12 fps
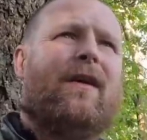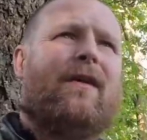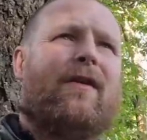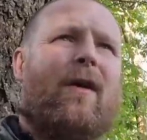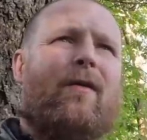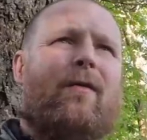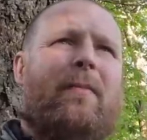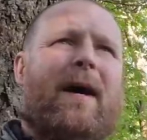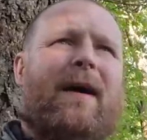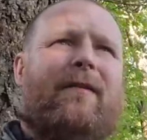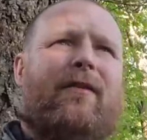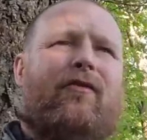It's always
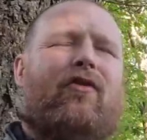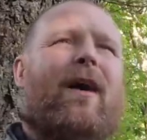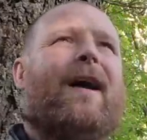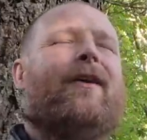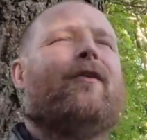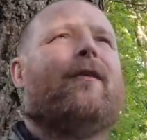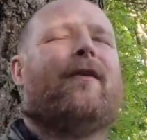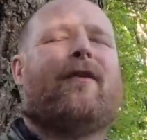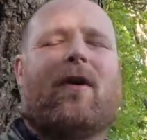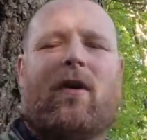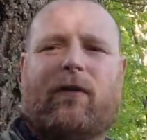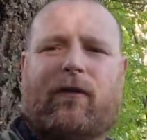better to try do this
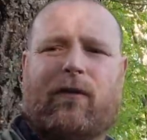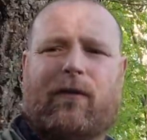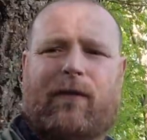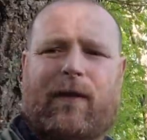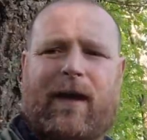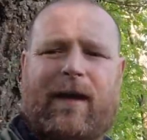sort of stuff